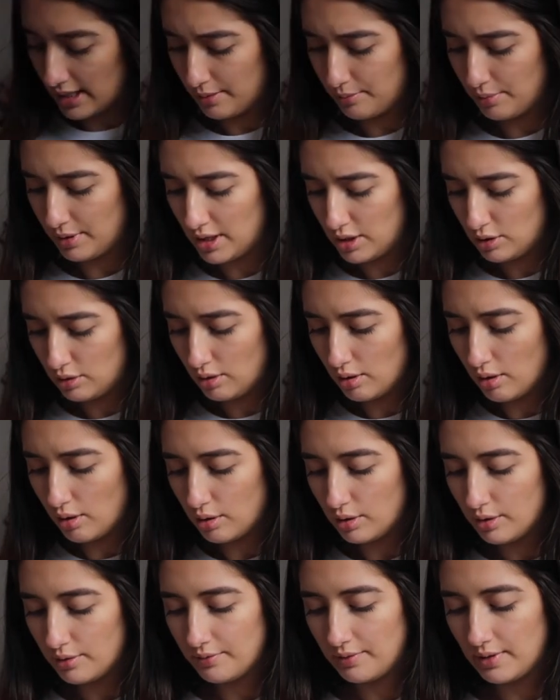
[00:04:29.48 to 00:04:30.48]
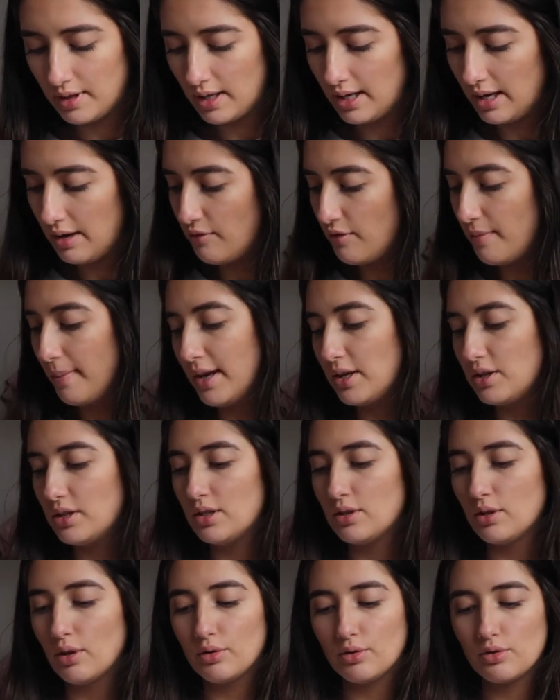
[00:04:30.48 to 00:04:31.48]
and I'm pretty sure all of the
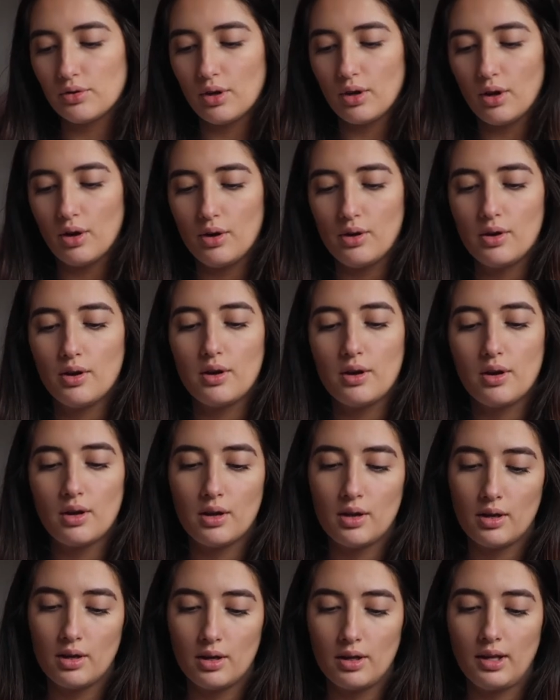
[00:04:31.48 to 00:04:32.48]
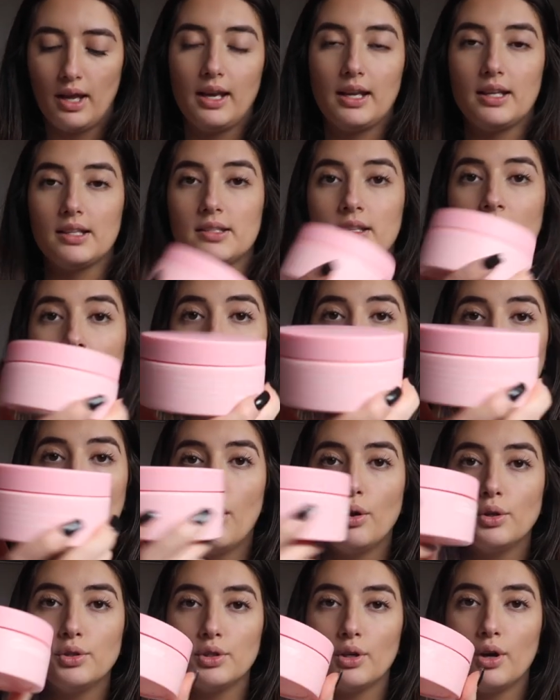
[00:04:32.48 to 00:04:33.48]
information is also on, yeah, it is
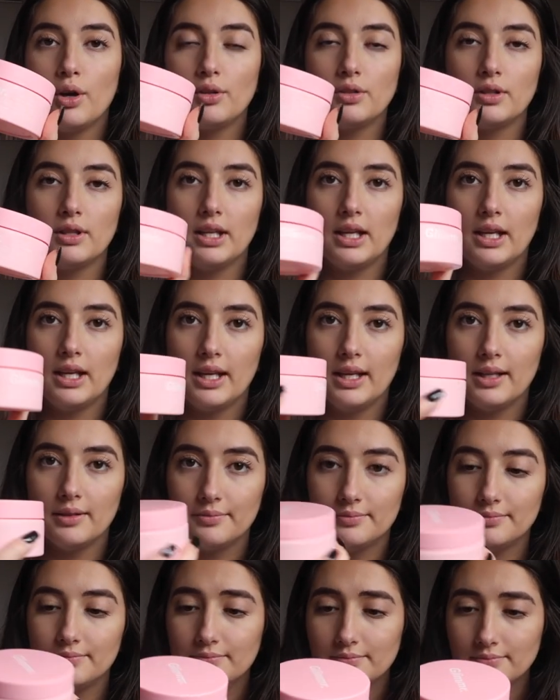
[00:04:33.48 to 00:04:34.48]
also on the